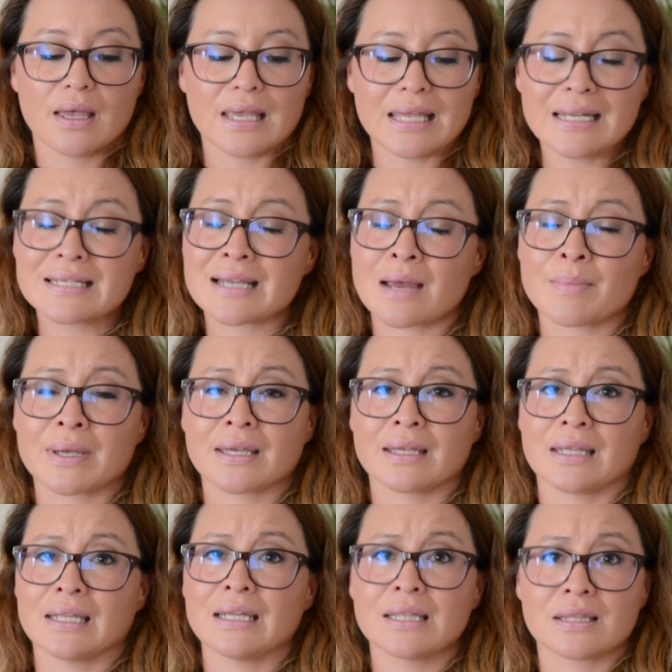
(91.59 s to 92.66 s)
Anytime I get
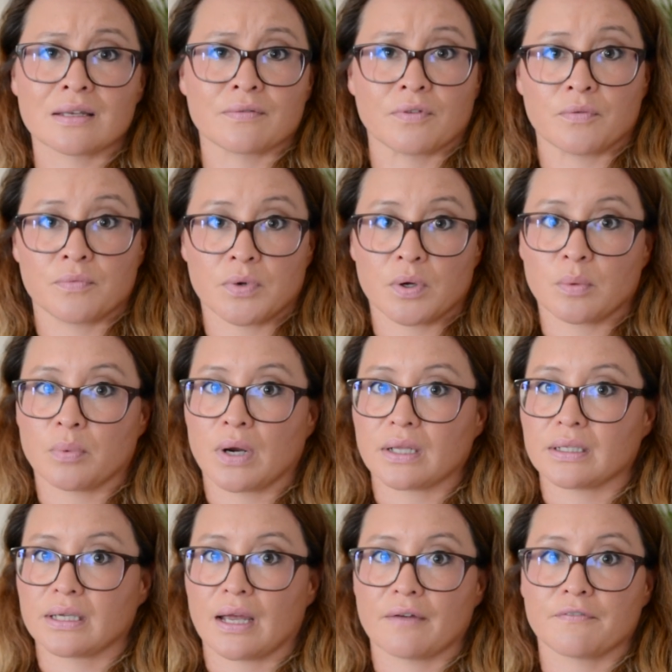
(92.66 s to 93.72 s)
anything from Vera
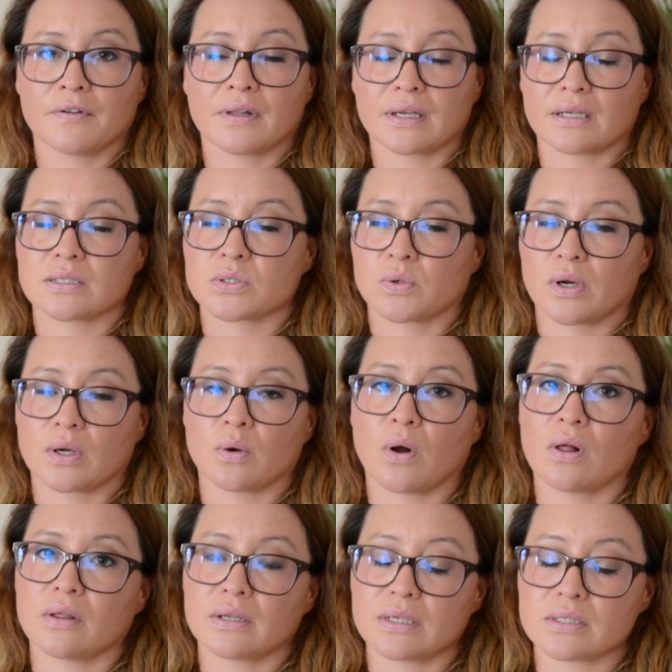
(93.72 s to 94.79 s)
Bradley, I feel like it's great
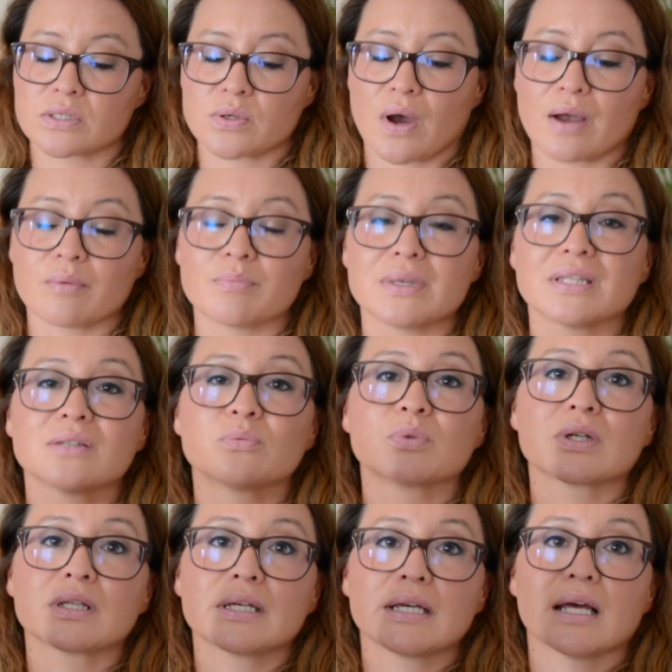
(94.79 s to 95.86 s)
quality, so I've been
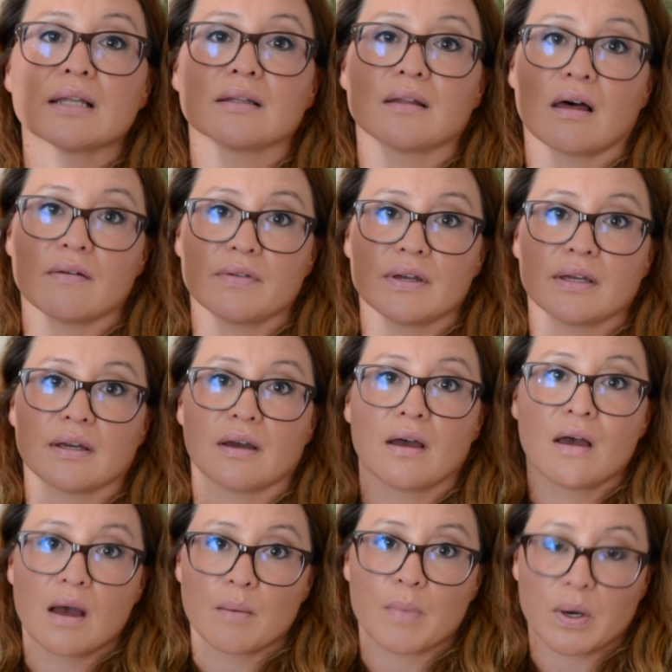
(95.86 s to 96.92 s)
really loving
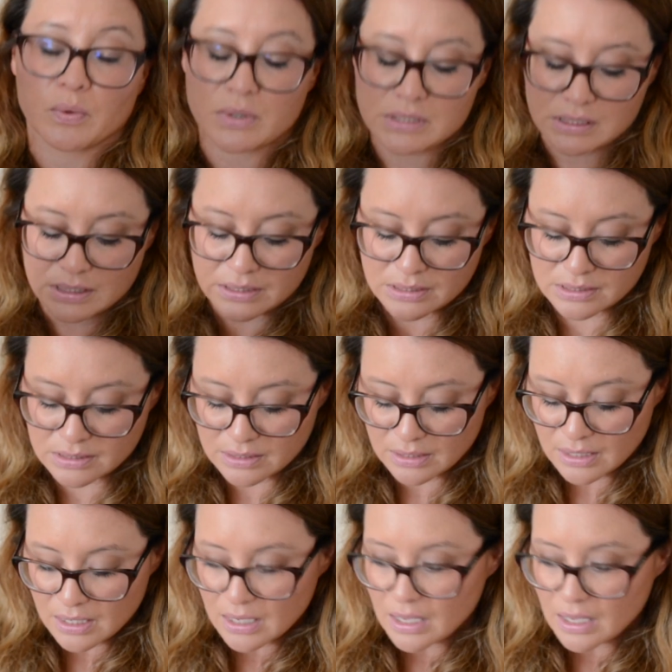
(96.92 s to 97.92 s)
my wristlets.